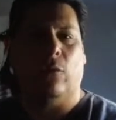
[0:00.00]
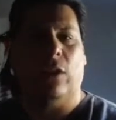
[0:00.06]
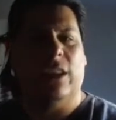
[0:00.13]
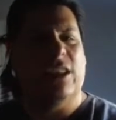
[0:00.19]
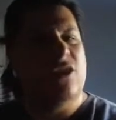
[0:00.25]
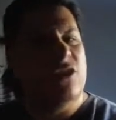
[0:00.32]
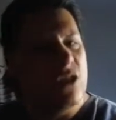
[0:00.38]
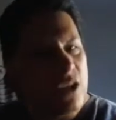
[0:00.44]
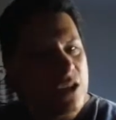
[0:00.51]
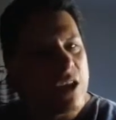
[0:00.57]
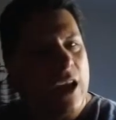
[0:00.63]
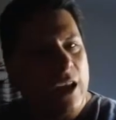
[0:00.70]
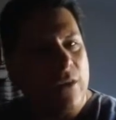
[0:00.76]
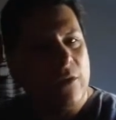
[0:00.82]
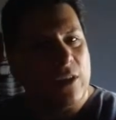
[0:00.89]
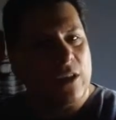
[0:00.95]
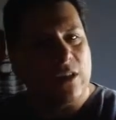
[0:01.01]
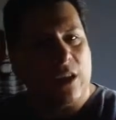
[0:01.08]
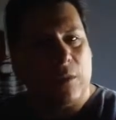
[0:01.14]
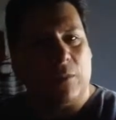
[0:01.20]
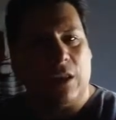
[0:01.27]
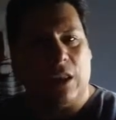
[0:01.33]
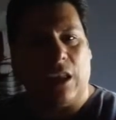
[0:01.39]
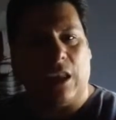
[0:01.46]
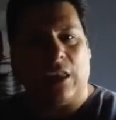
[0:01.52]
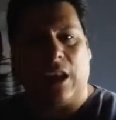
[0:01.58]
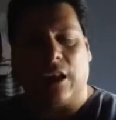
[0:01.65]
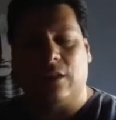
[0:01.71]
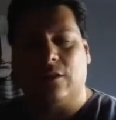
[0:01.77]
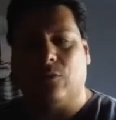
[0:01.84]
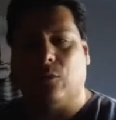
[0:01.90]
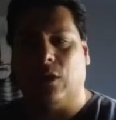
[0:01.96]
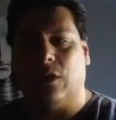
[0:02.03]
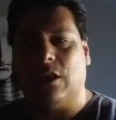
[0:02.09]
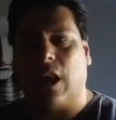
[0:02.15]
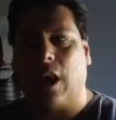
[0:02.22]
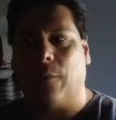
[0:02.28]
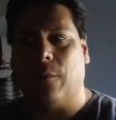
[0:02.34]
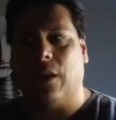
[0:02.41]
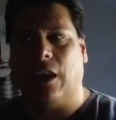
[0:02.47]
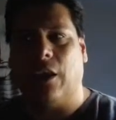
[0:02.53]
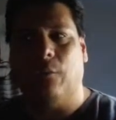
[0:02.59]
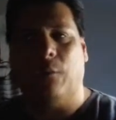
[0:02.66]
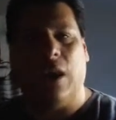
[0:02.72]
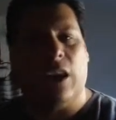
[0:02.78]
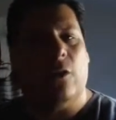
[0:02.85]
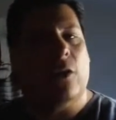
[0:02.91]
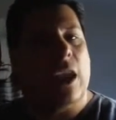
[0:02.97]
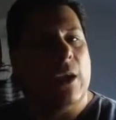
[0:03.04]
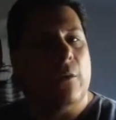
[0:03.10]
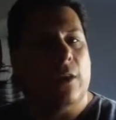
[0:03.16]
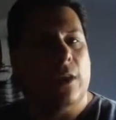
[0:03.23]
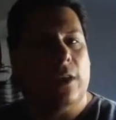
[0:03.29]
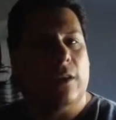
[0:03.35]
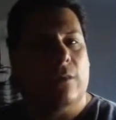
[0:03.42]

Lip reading: really just kind of accepted that that's what's happened and been okay with